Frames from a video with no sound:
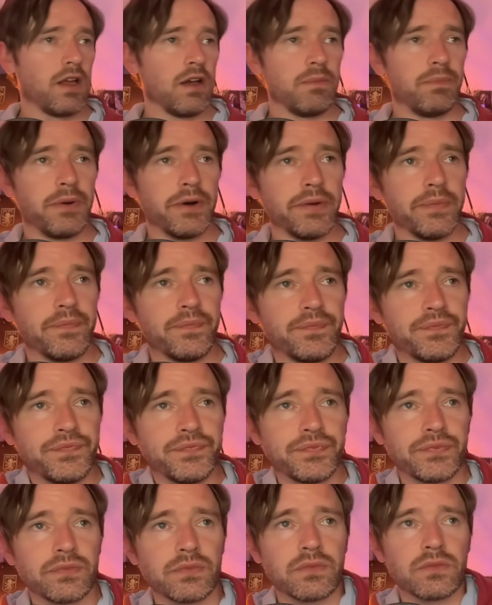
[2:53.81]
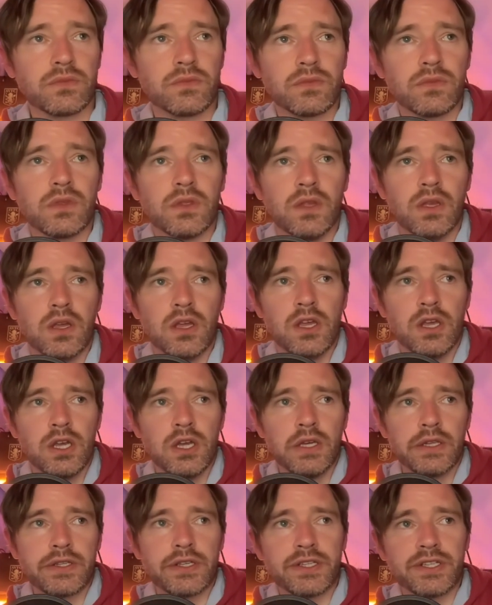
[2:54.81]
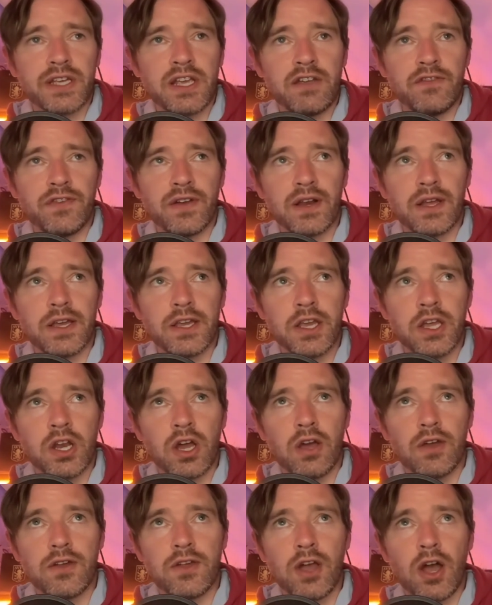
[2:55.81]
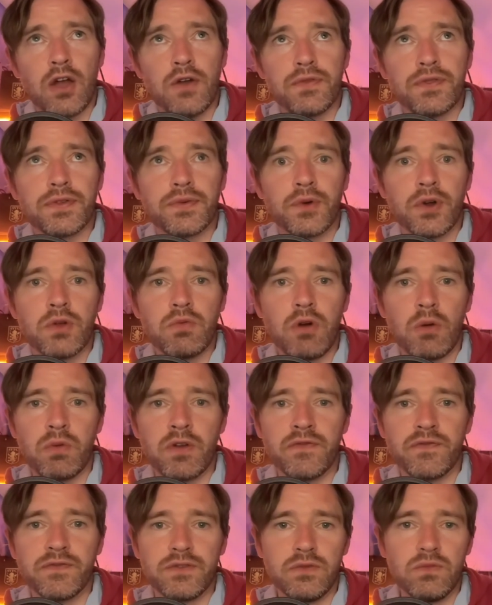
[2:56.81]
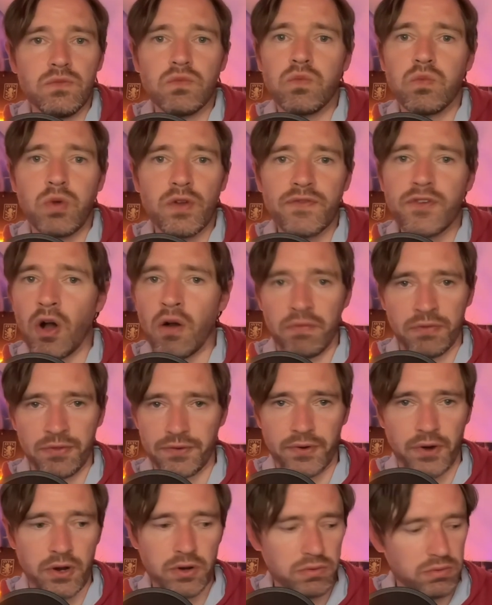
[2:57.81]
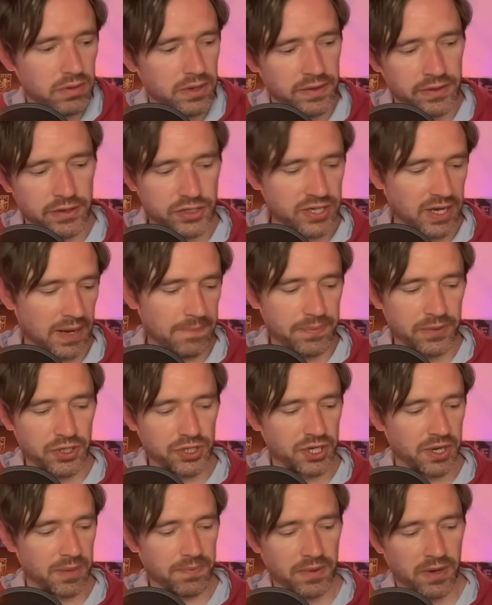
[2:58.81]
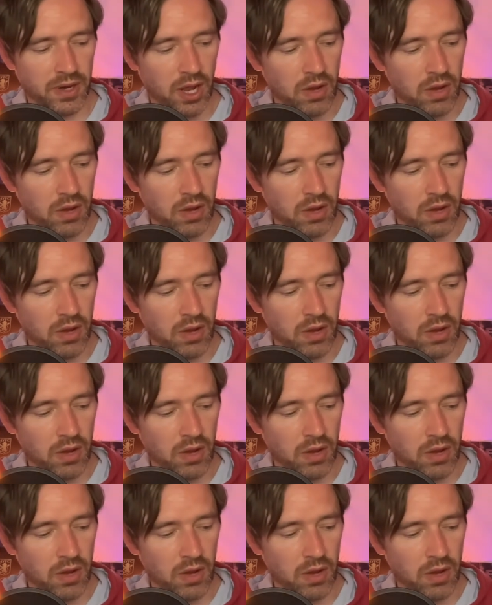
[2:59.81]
But to see Villa, go through what we've gone through in the Championship,